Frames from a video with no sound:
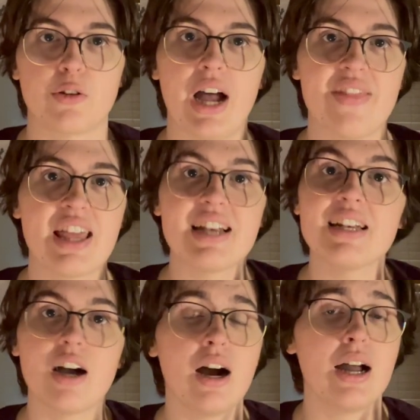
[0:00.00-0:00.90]
Had they
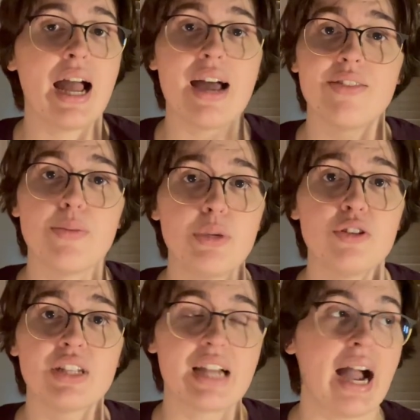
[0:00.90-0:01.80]
not had the
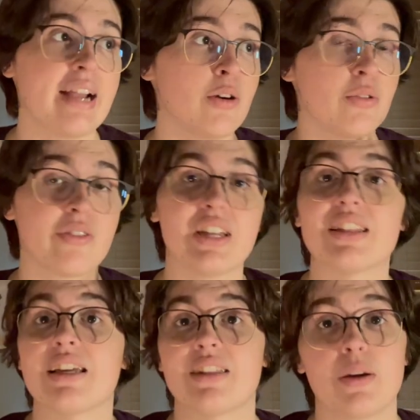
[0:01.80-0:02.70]
music, I don't think
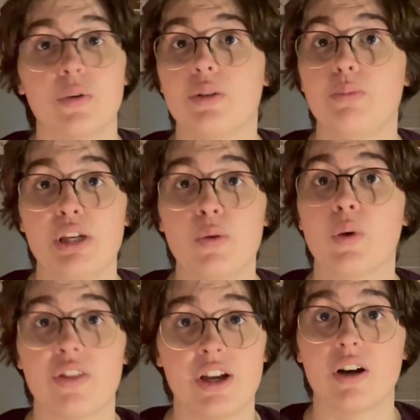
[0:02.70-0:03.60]
that they would be
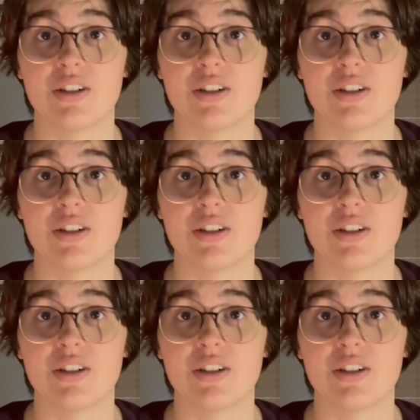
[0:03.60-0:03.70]
where they are